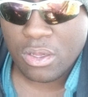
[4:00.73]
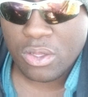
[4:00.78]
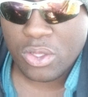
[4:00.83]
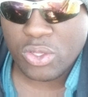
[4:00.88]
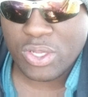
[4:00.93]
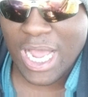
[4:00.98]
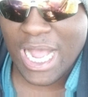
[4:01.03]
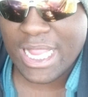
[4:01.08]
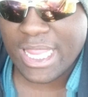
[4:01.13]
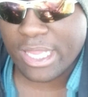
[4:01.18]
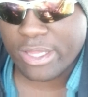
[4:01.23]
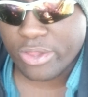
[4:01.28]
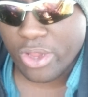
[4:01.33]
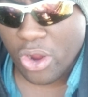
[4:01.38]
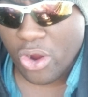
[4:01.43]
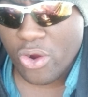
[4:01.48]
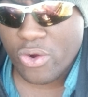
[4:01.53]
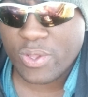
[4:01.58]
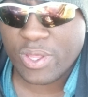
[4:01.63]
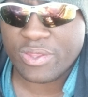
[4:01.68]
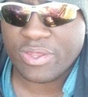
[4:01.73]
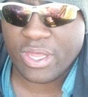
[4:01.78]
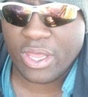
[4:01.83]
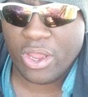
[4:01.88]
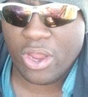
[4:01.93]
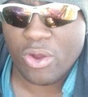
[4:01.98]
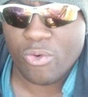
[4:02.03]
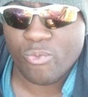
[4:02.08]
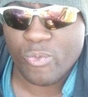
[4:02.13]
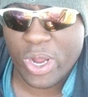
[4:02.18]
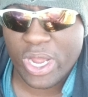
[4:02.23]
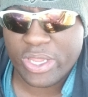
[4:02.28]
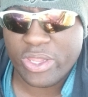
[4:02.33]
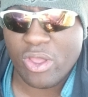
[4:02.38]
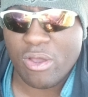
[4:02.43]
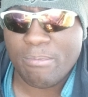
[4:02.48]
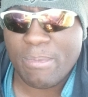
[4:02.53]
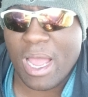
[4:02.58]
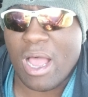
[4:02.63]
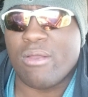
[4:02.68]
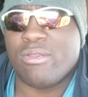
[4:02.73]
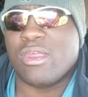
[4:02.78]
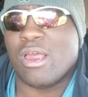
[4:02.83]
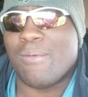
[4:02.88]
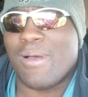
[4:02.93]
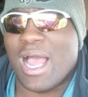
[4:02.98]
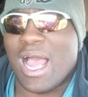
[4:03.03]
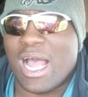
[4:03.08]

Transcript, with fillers: You got the nerve to sit here and run your mouth talking about